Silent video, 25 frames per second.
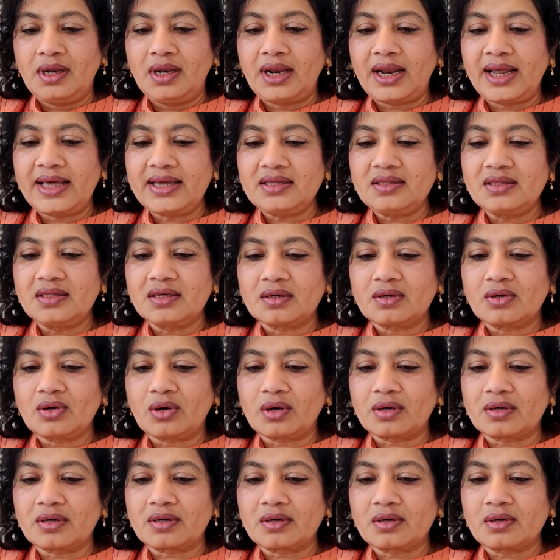Like the
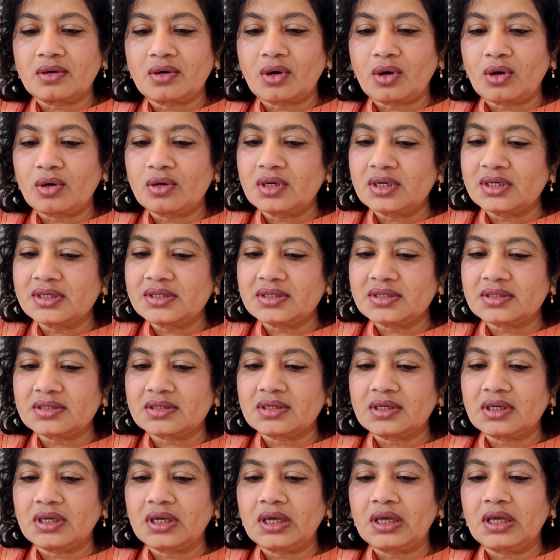
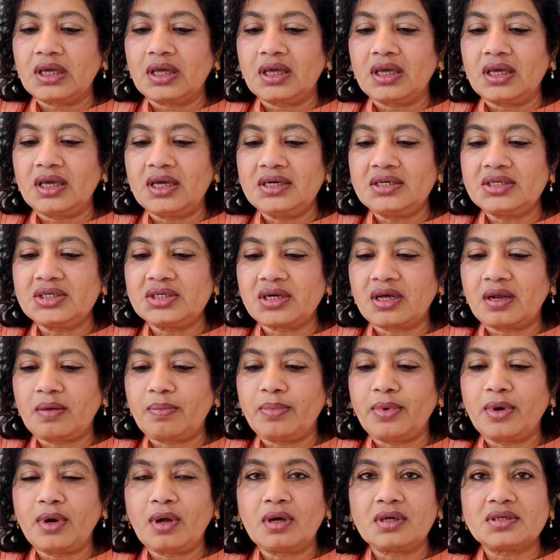crocus, it
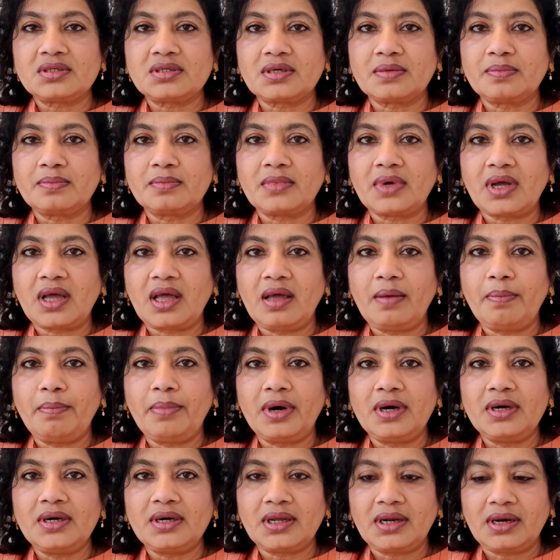shall blossom
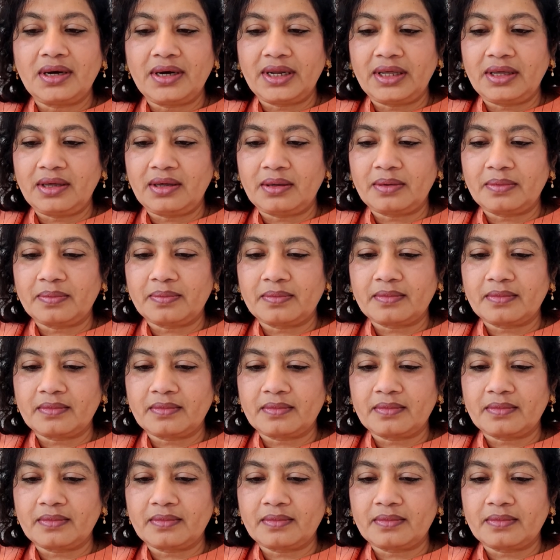abundantly,